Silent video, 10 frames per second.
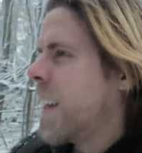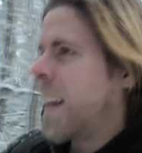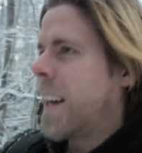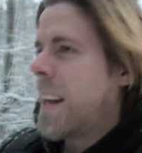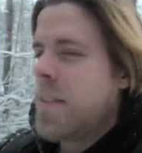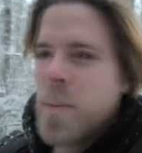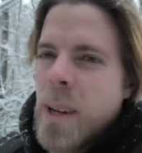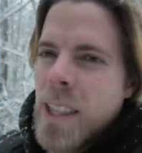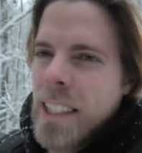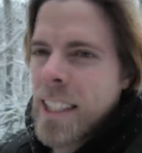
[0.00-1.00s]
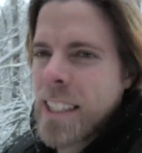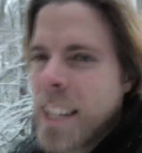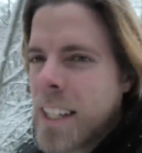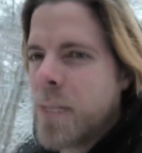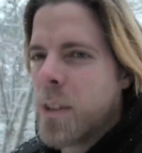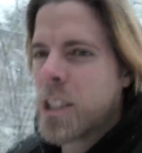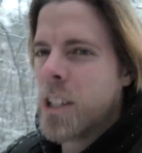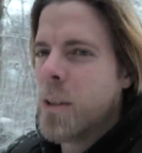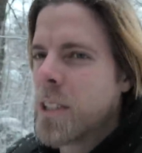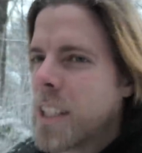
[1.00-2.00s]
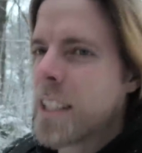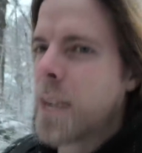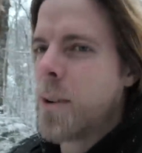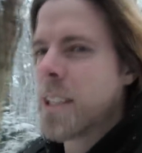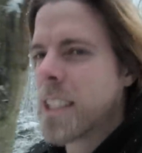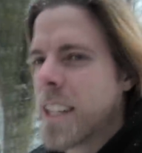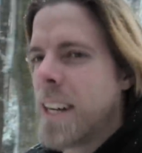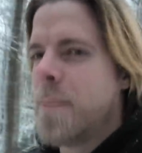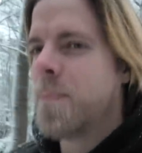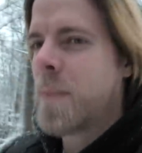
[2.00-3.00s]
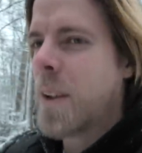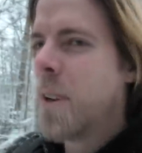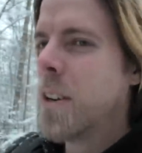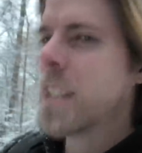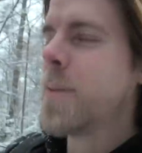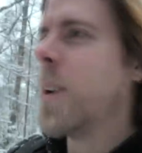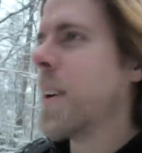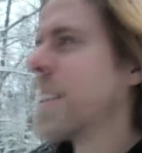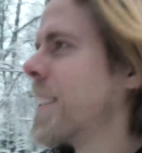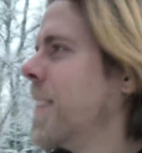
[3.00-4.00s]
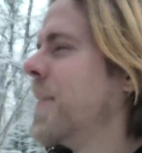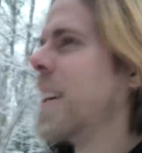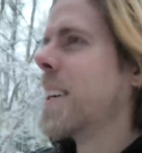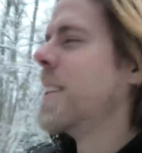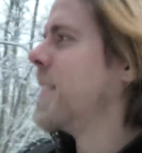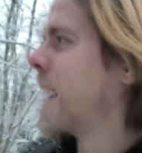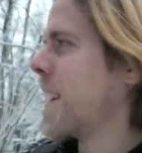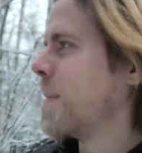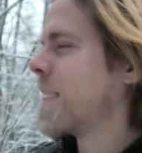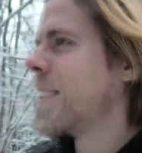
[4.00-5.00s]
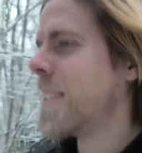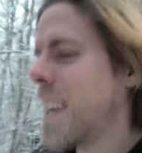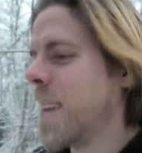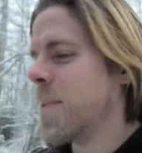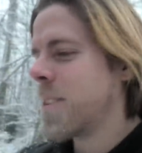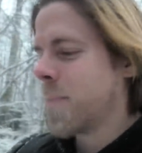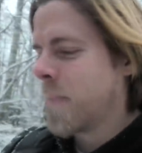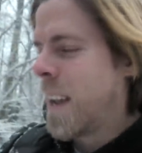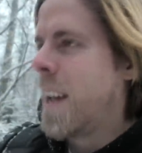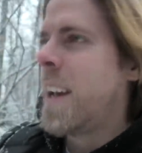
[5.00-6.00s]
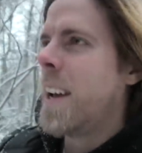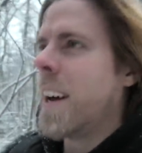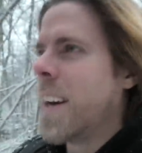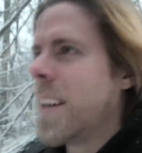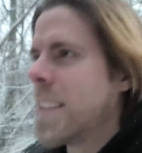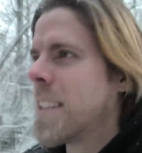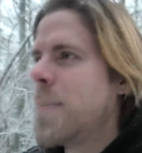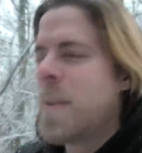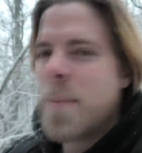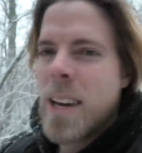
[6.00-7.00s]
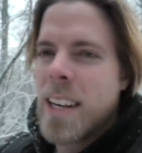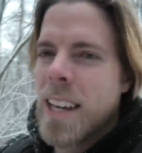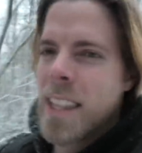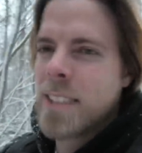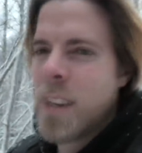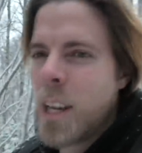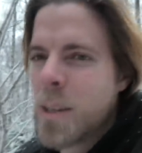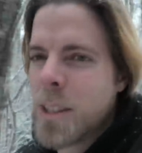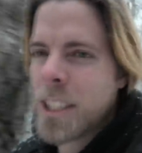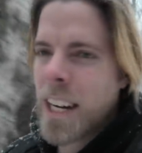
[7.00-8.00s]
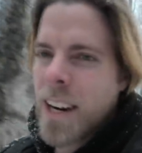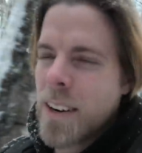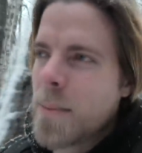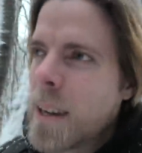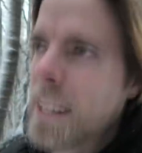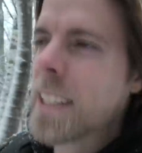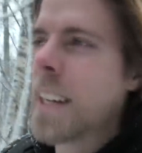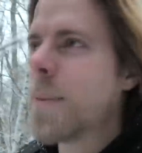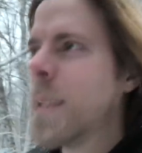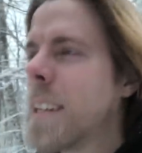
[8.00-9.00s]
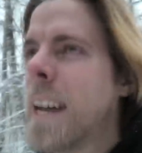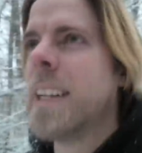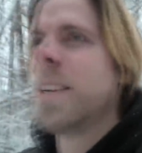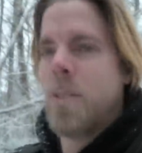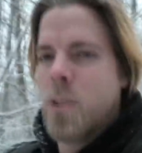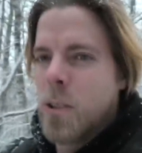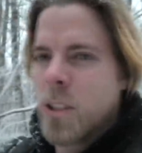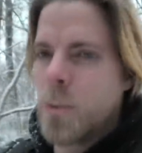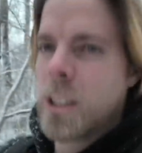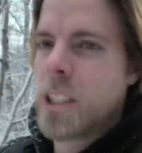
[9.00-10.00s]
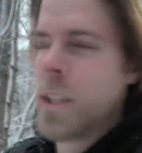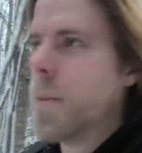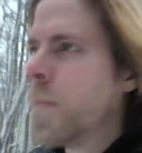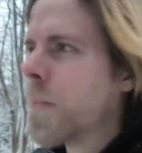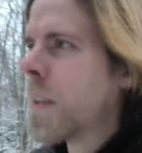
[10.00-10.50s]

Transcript: I haven't been this excited for snow since I was um, very small, so uh, good times, good times. I uh, simply made this video to share my excitement and of course to wish you